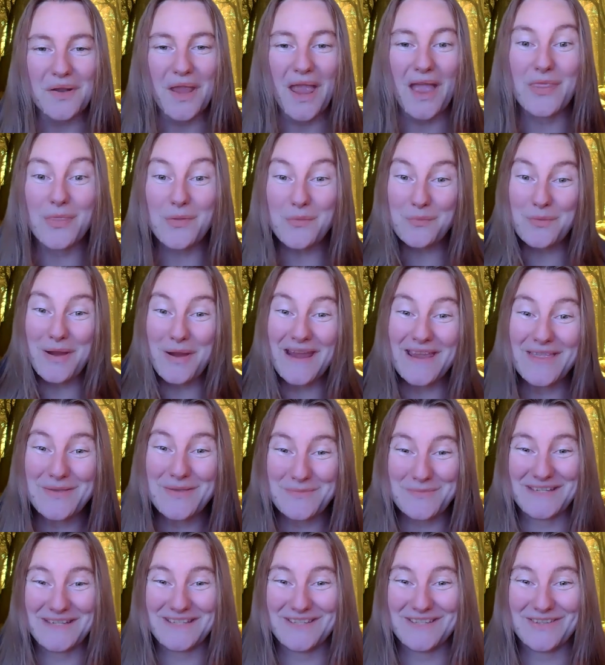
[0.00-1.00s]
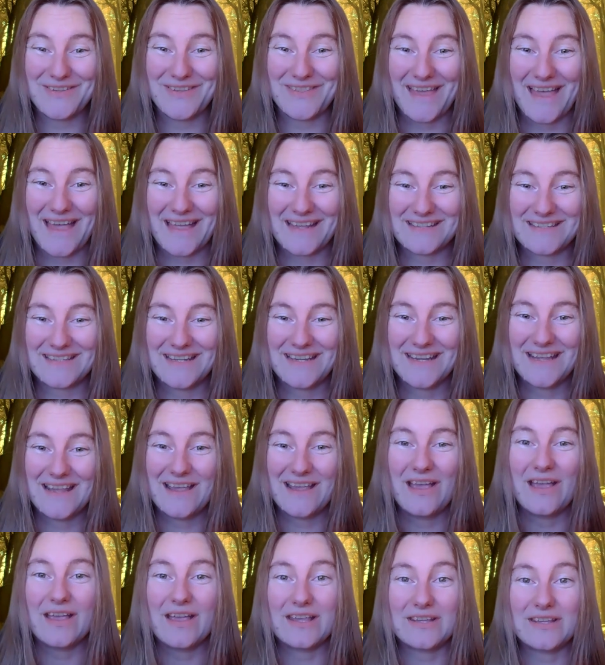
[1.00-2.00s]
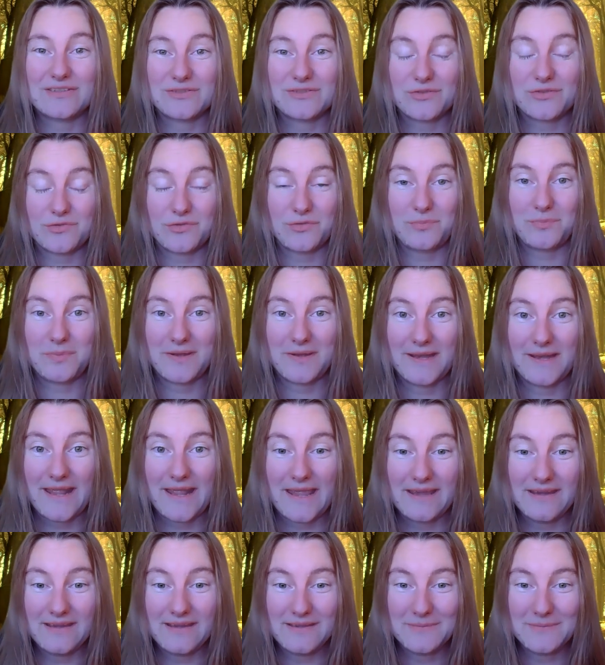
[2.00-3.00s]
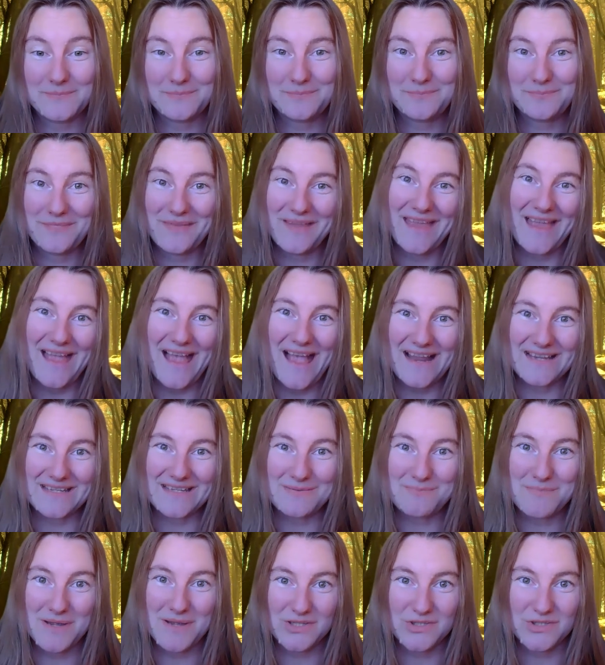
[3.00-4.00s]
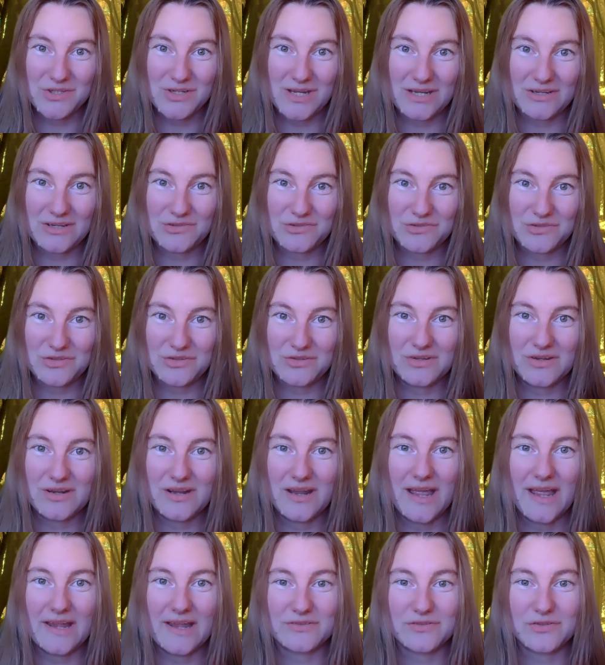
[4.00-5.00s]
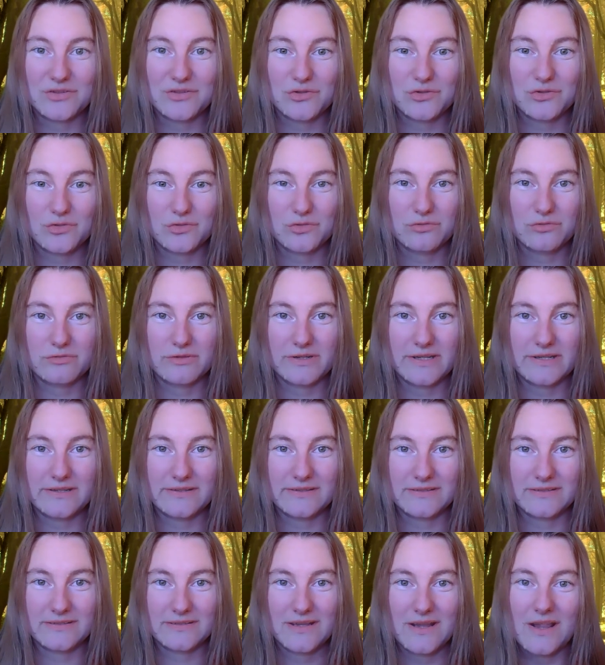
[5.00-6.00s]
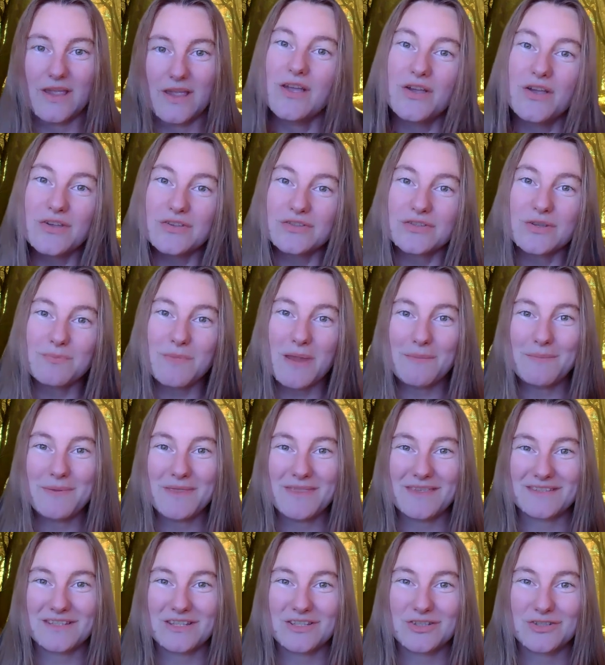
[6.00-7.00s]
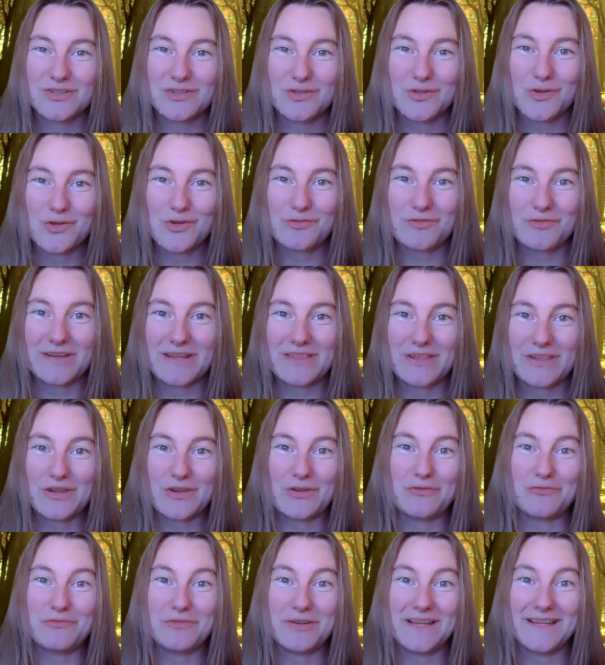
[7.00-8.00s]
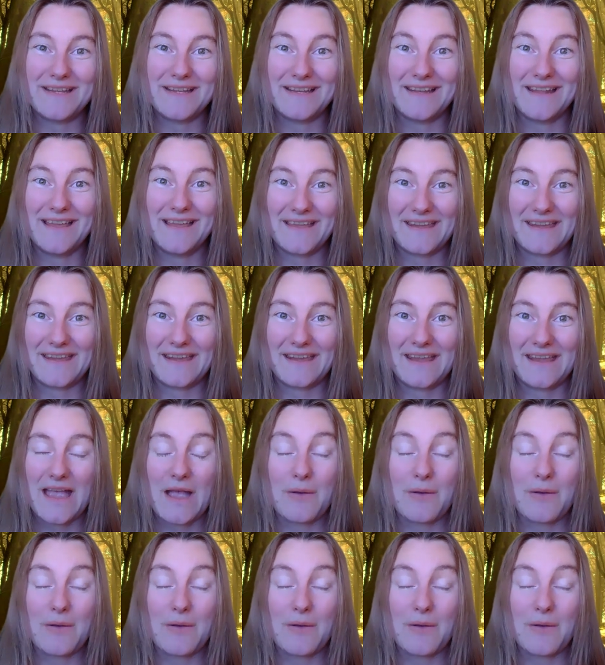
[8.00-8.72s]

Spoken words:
And the way that we do that is through play and imagination and stories. So maybe there's a story that you really like